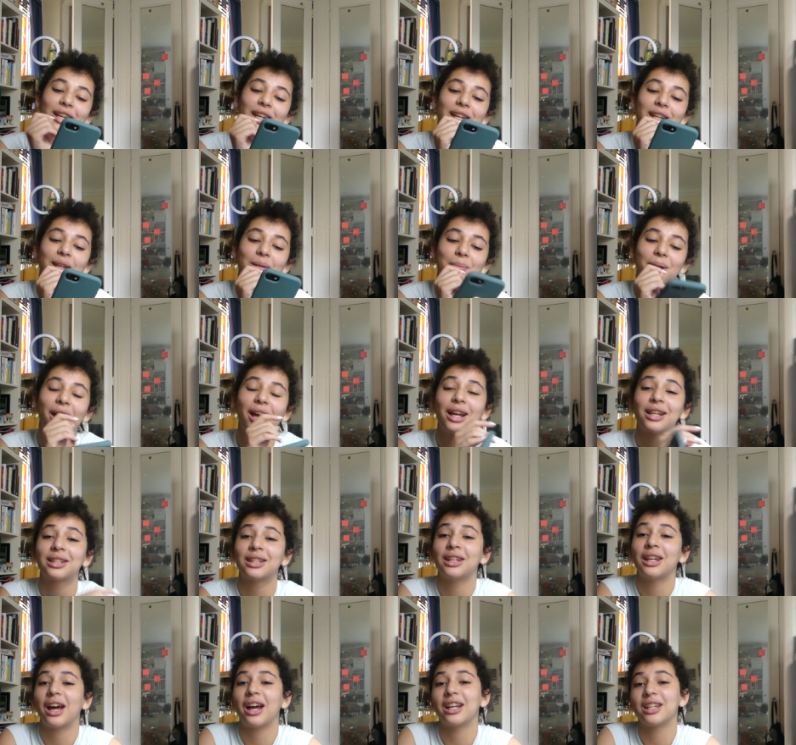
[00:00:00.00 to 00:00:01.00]
Heating packs
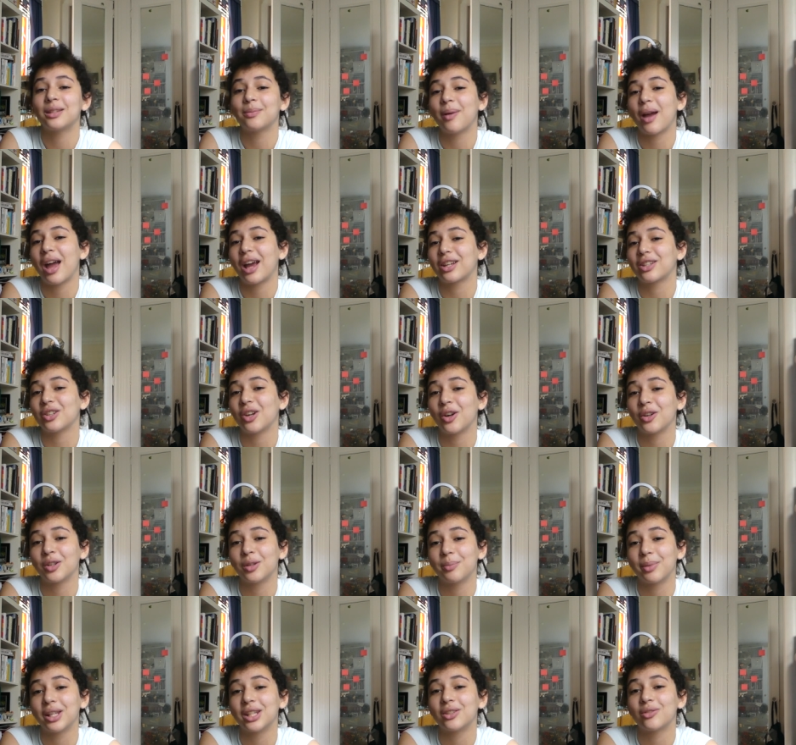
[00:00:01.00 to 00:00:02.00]
and ice packs are
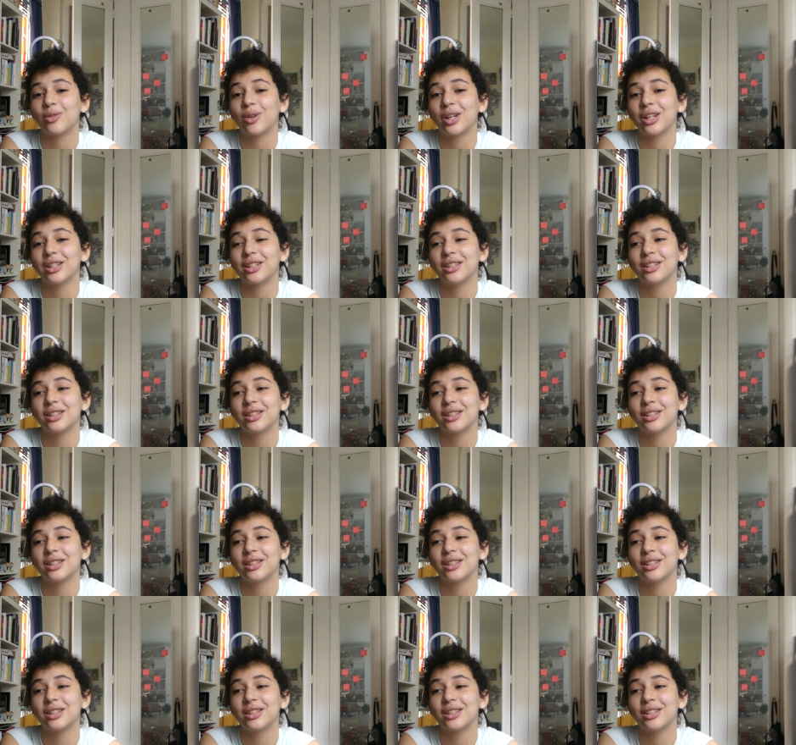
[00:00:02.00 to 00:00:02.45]
your best friends.